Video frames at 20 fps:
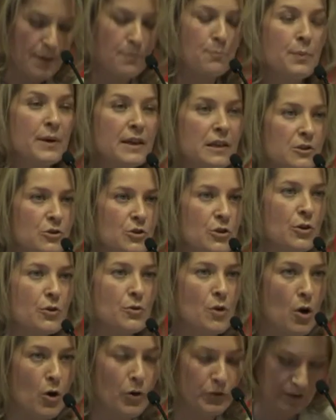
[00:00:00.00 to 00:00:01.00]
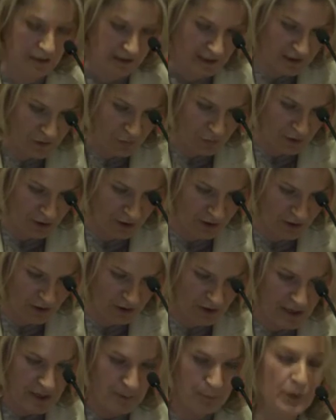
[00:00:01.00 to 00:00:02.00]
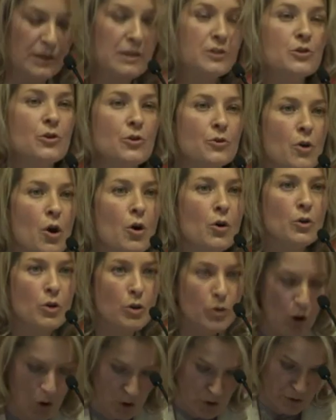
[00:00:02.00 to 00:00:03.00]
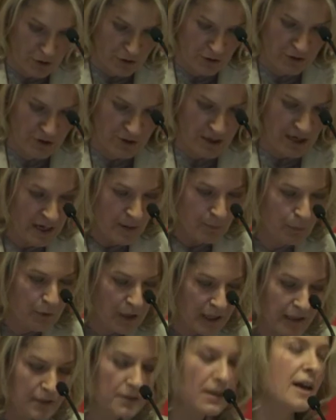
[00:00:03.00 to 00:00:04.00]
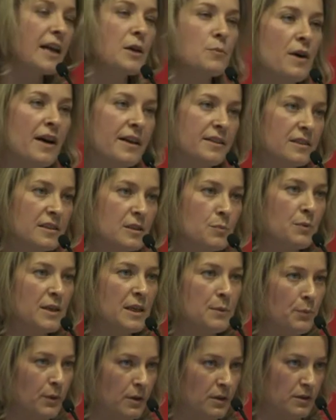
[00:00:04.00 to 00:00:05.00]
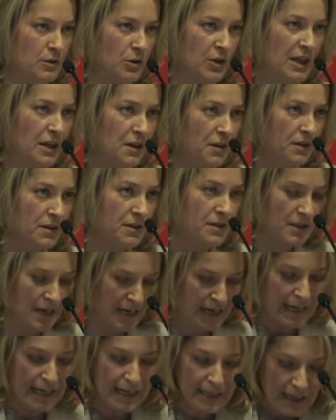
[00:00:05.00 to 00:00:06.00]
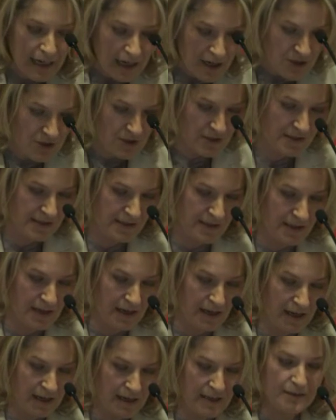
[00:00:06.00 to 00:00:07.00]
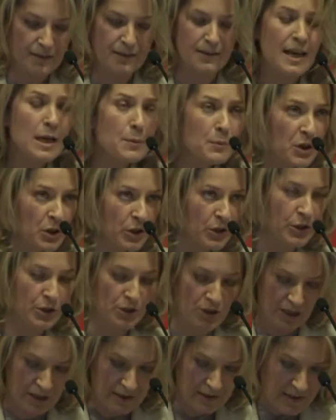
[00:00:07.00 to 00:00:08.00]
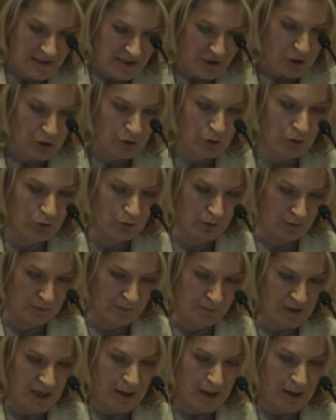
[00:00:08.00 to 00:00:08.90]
Build your own network, build your own cause, bring like minded people together, engage the city, the neighborhood, the school,